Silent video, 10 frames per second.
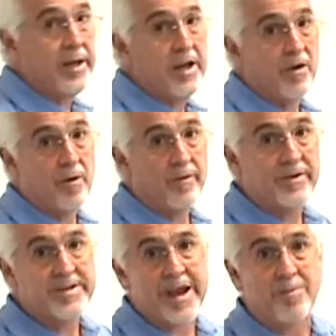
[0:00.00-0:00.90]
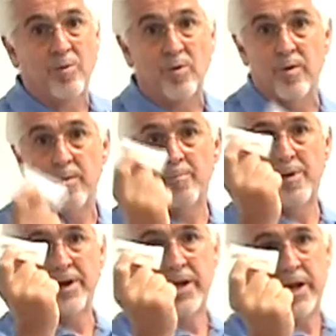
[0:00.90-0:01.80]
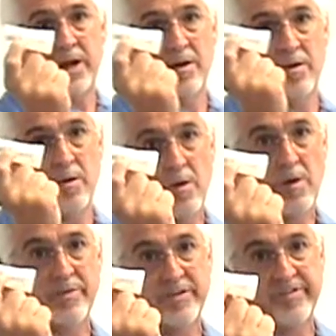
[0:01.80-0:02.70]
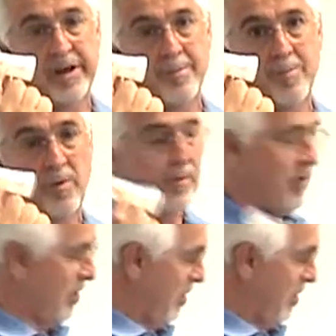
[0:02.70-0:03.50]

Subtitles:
here on the table, but here on the sample.